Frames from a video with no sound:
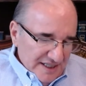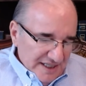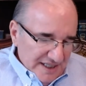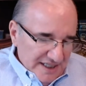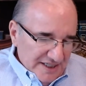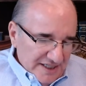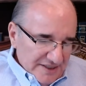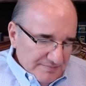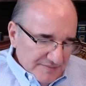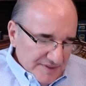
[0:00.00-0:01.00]

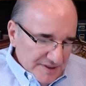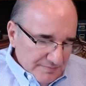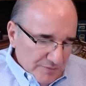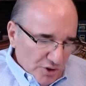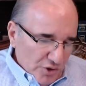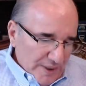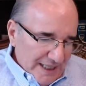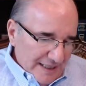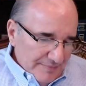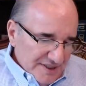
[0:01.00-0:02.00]
Edom,
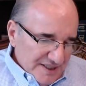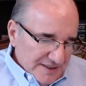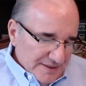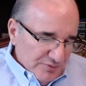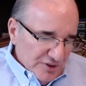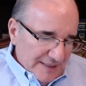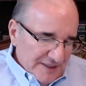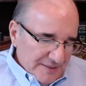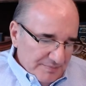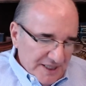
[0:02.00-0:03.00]
Moab, and the
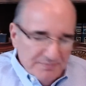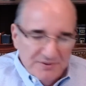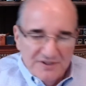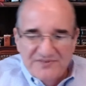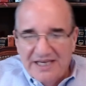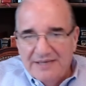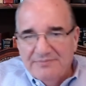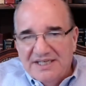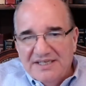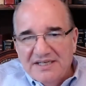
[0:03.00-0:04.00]
prominent people of
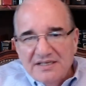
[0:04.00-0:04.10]
Ammon."